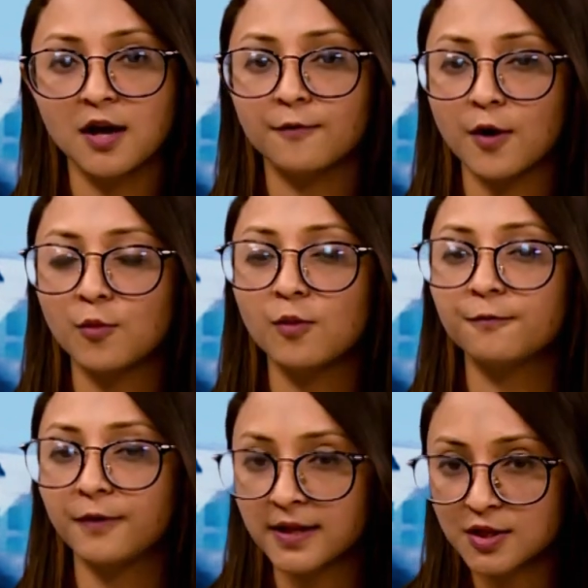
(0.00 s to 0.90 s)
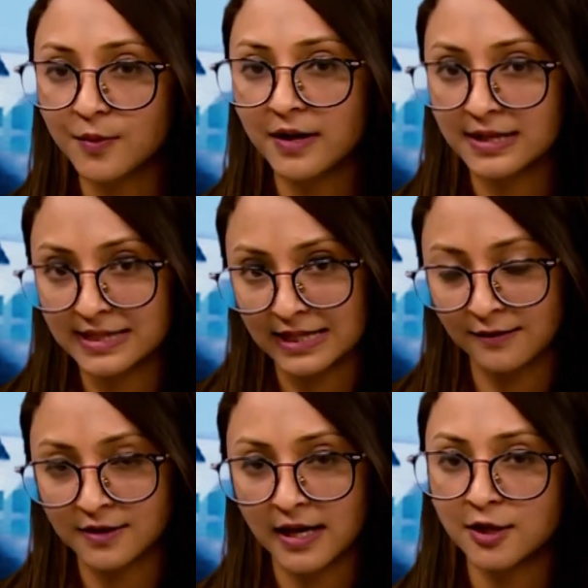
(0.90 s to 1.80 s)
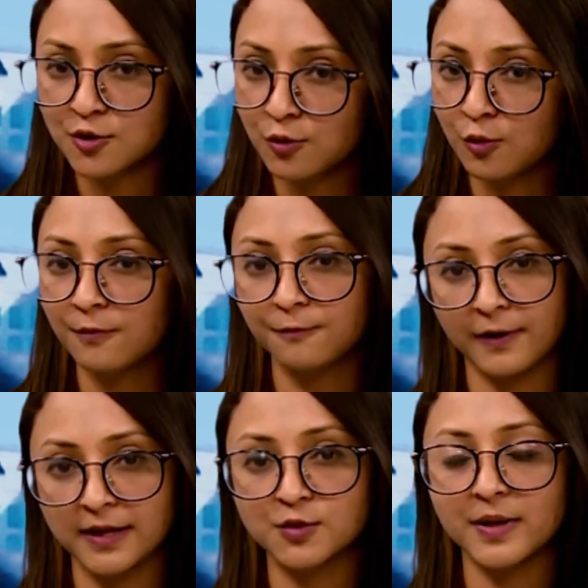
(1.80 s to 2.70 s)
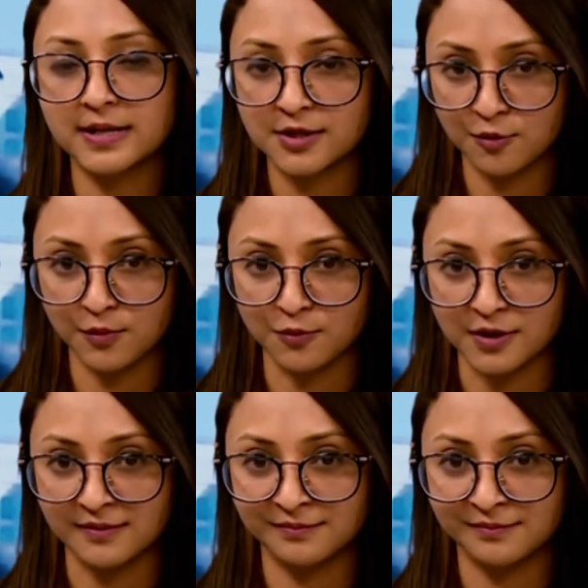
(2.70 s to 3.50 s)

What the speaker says: from whom funds were received and to whom funds were distributed.